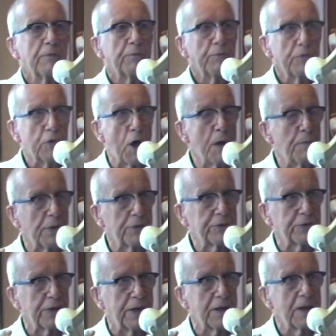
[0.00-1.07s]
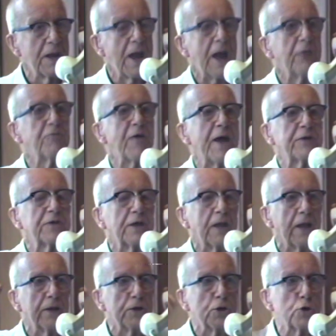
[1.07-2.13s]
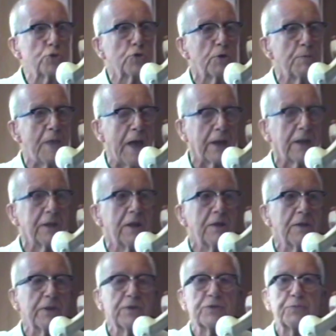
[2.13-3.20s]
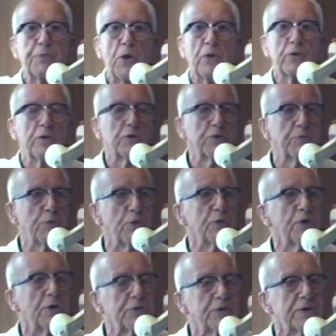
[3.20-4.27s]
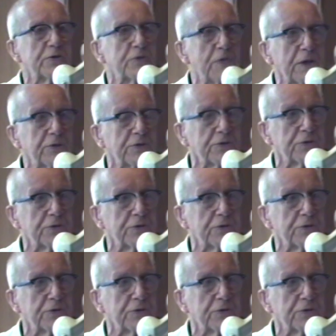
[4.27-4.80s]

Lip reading: normalcy and finds it an unusual matter that the spoon goes in this direction.